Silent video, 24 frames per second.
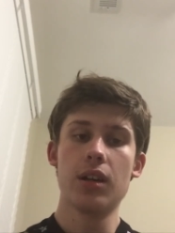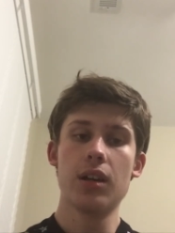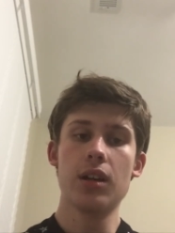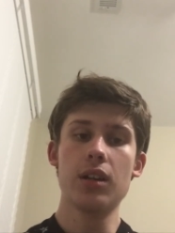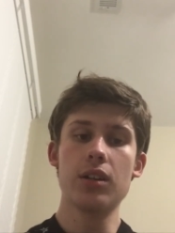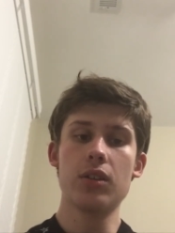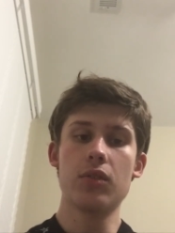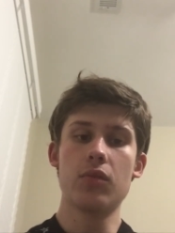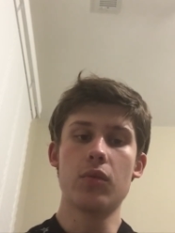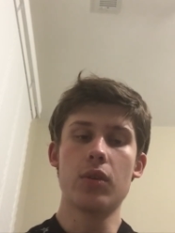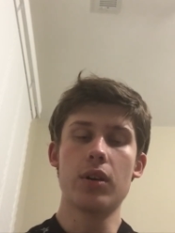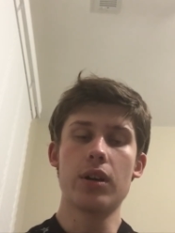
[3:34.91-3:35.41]

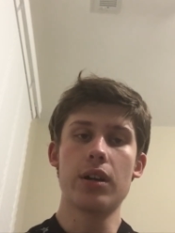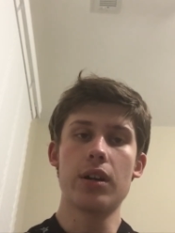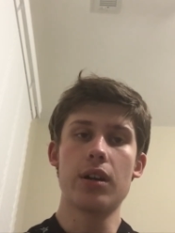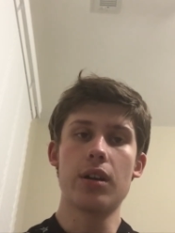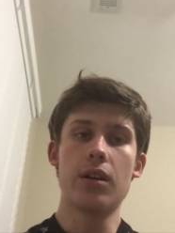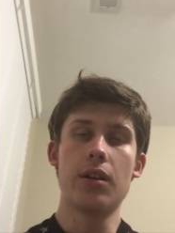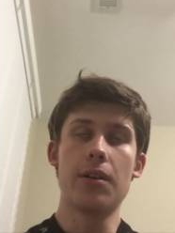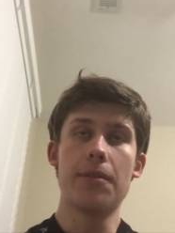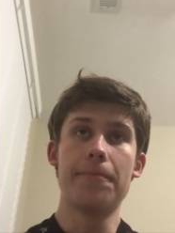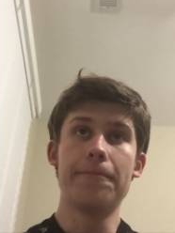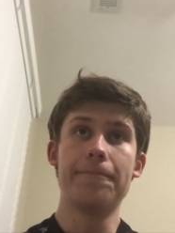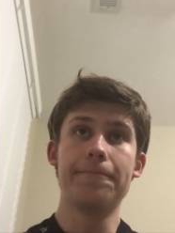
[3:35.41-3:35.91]
Anyway,
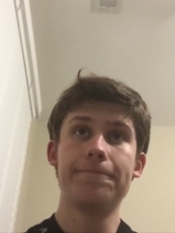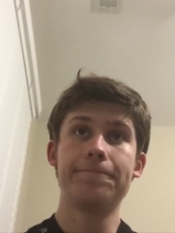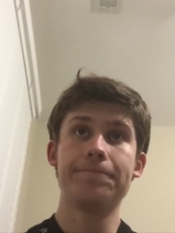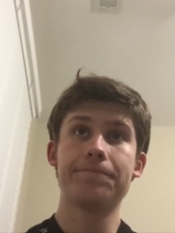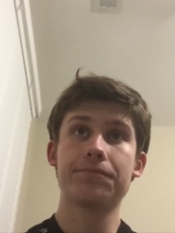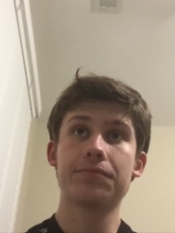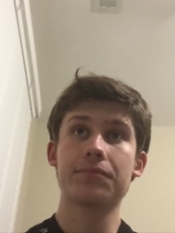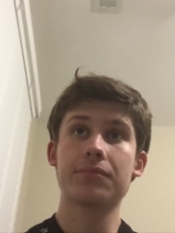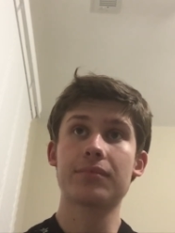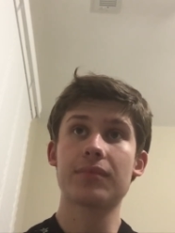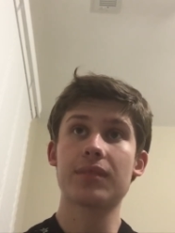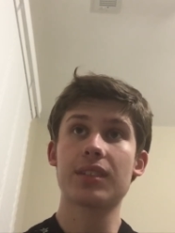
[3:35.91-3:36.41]
um,
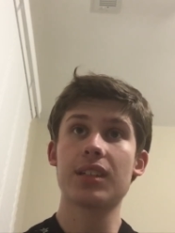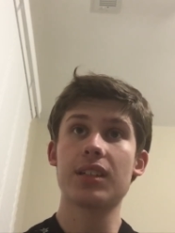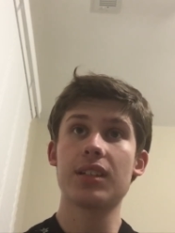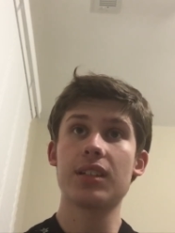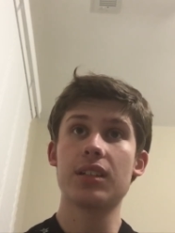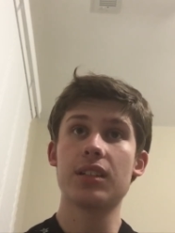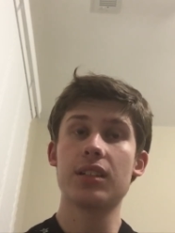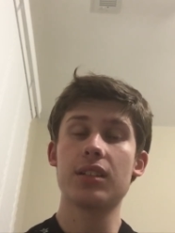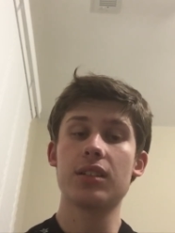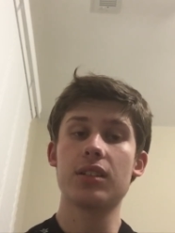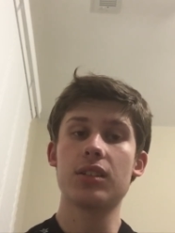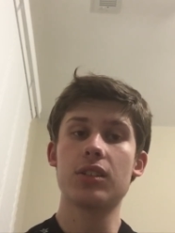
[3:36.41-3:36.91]

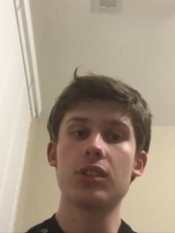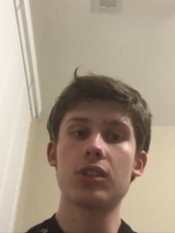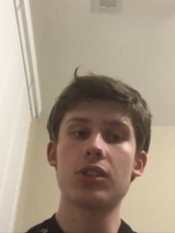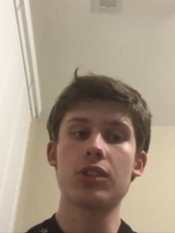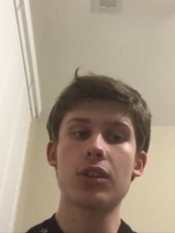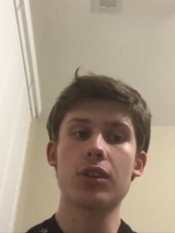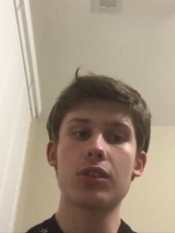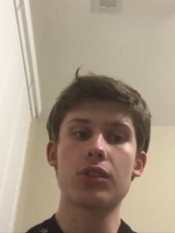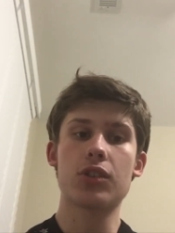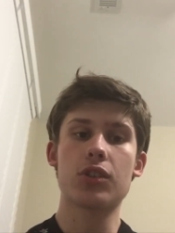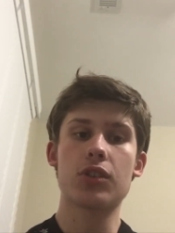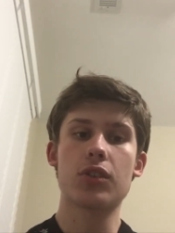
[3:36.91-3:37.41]
this is
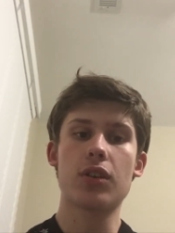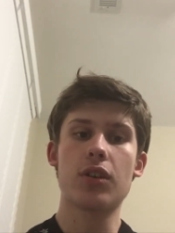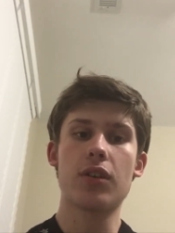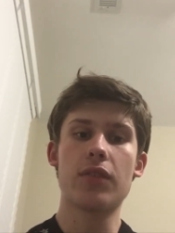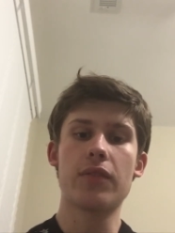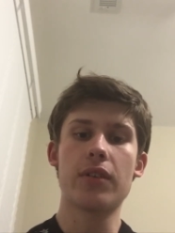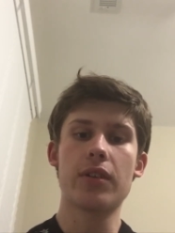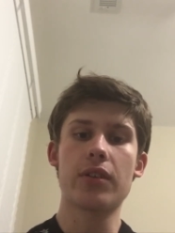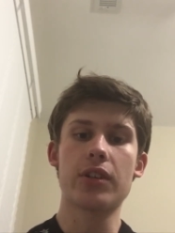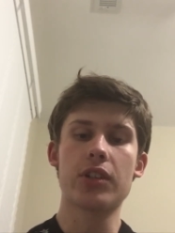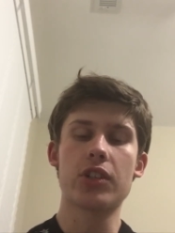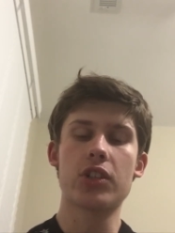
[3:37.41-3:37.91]
a, a
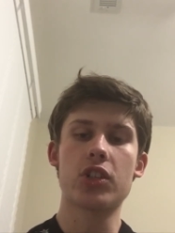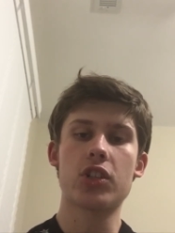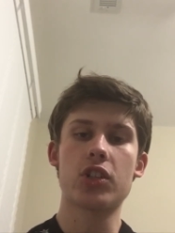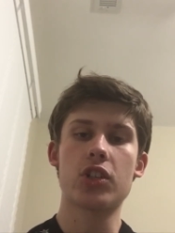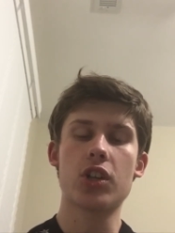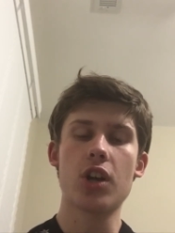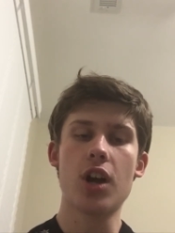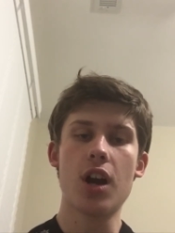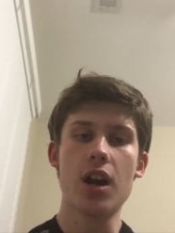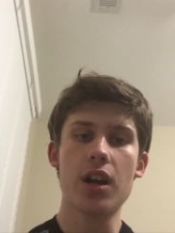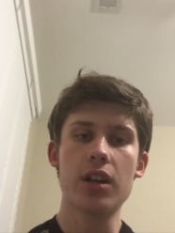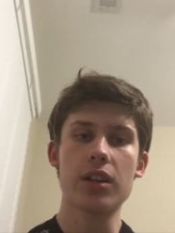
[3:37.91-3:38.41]
very
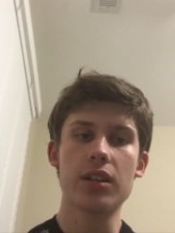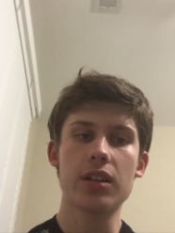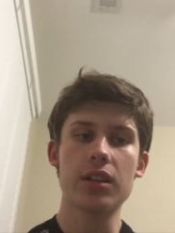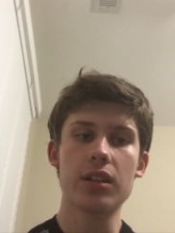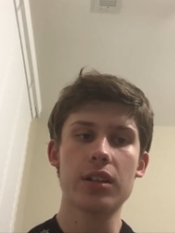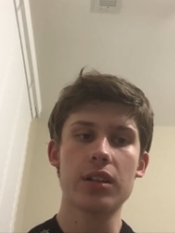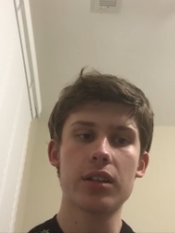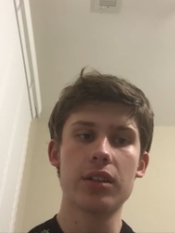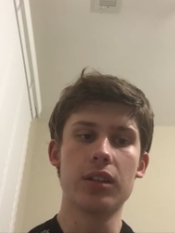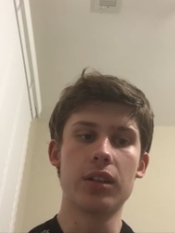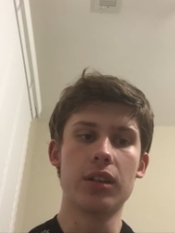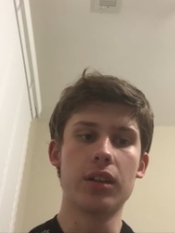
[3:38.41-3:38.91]

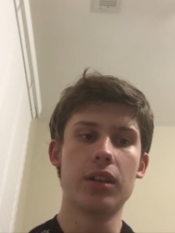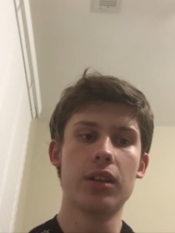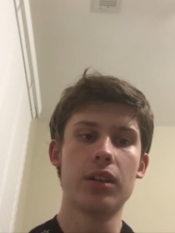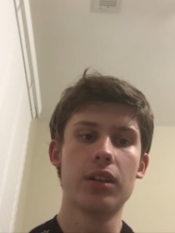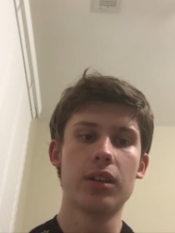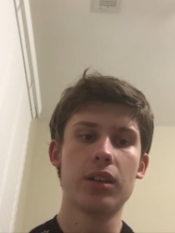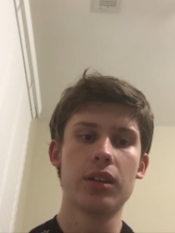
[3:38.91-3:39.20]
shocking and